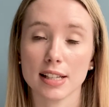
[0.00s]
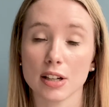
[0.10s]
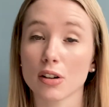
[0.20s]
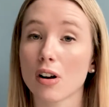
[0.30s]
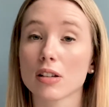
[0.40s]
and
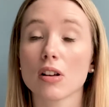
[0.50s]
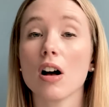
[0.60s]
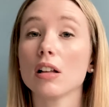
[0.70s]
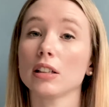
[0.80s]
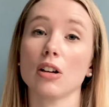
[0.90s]
across
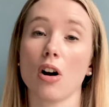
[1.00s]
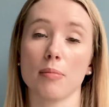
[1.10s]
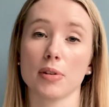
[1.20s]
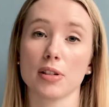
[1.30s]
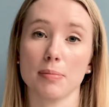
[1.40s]
all
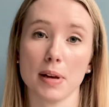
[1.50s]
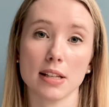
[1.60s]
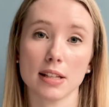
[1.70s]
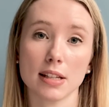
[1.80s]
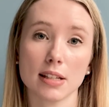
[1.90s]
e-commerce
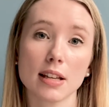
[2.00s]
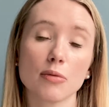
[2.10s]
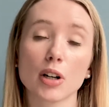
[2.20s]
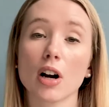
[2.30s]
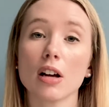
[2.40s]
spaces,
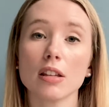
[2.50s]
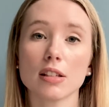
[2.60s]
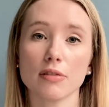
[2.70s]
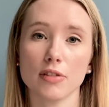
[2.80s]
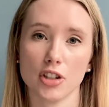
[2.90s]
regardless
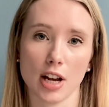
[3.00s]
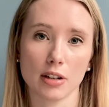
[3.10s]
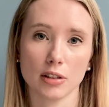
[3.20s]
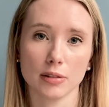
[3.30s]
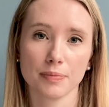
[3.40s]
of the
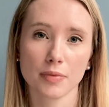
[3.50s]
channel.